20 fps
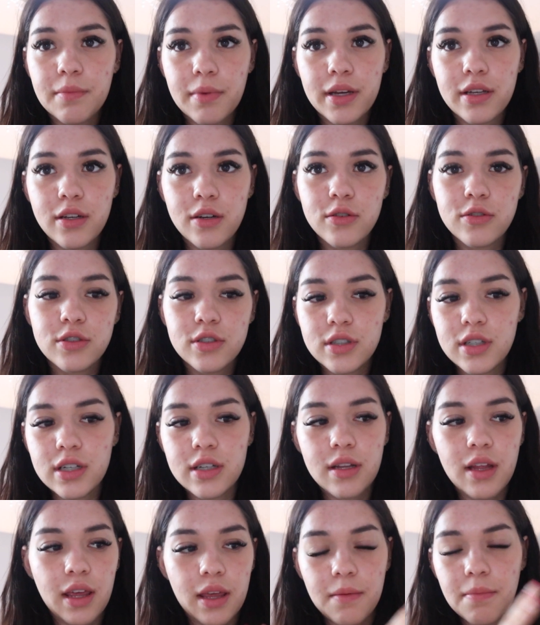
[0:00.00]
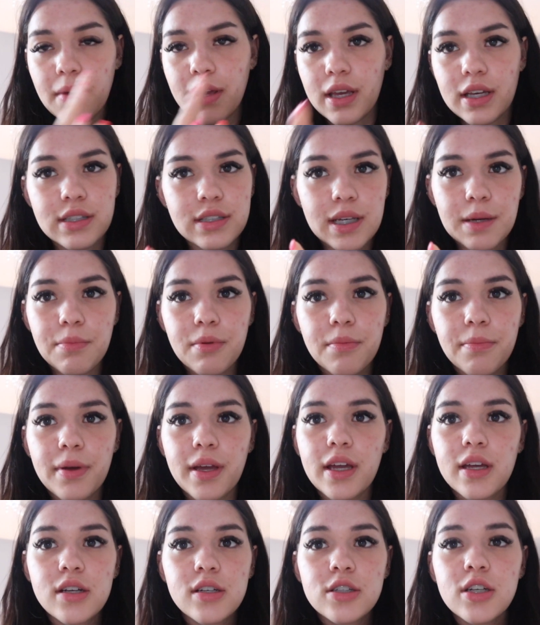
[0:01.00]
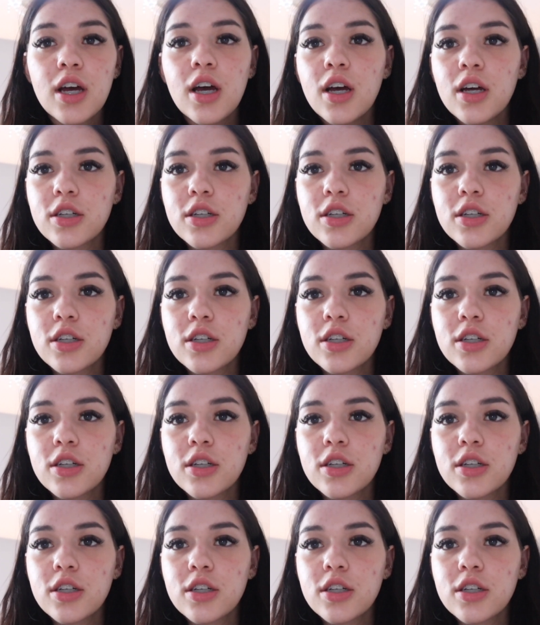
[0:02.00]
my Notion and like make a separate page